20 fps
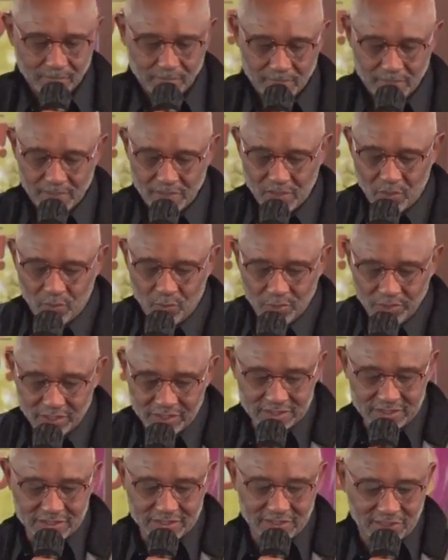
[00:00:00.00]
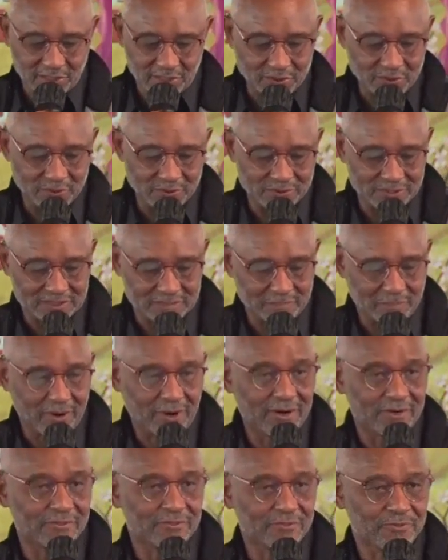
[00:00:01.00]
we're going to conclude this part
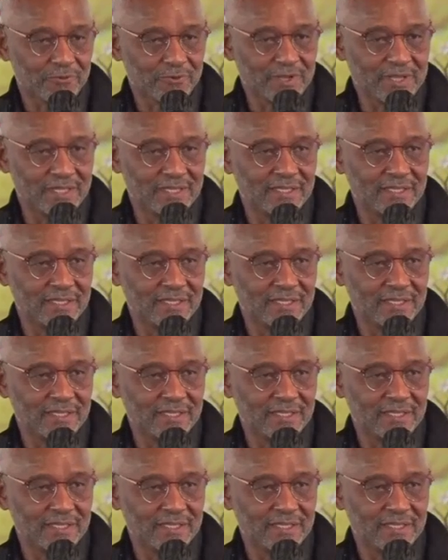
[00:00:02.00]
three